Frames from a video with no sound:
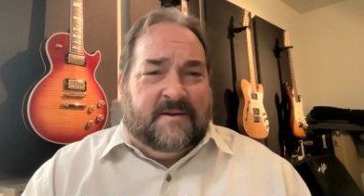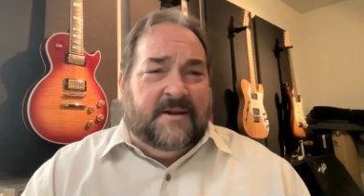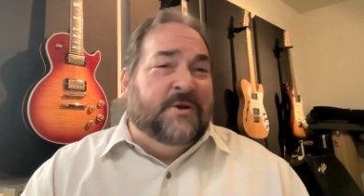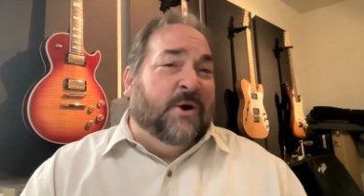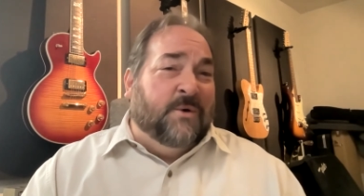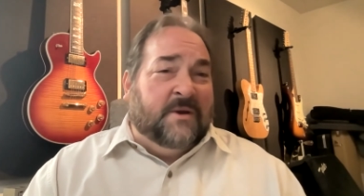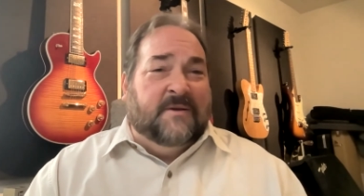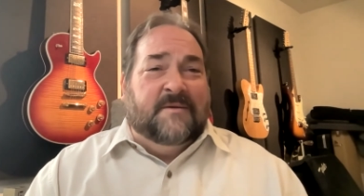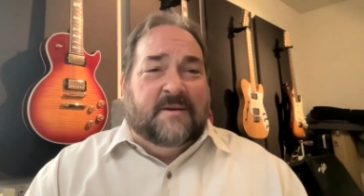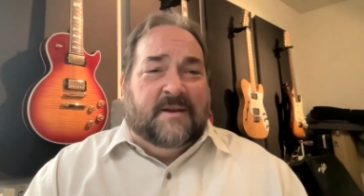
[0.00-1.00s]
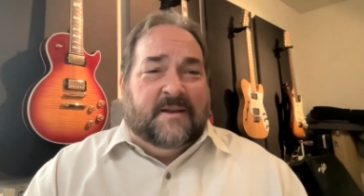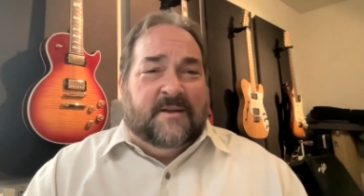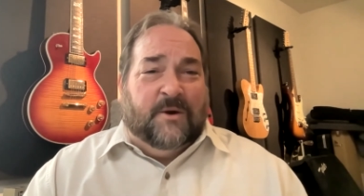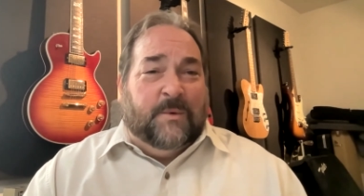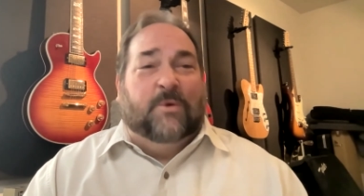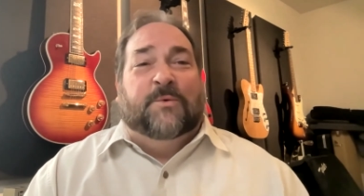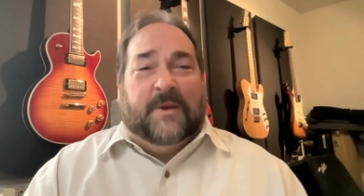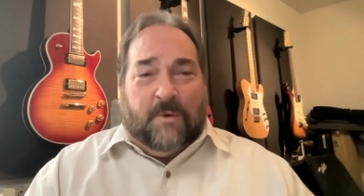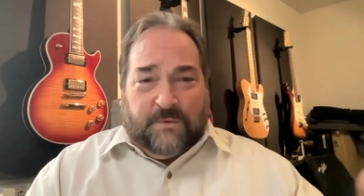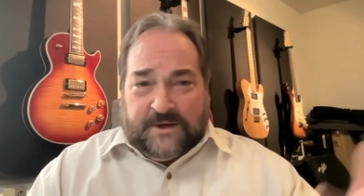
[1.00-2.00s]
Keycode, and you know, we worked with
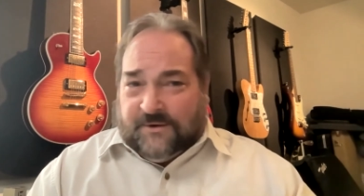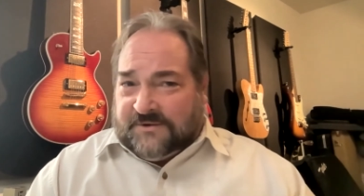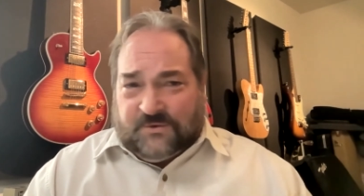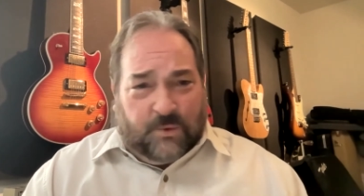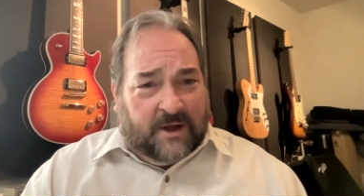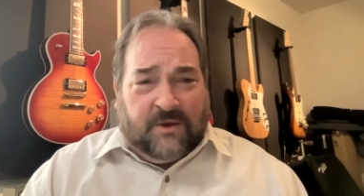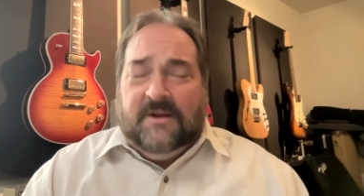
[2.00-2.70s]
them over the years as well.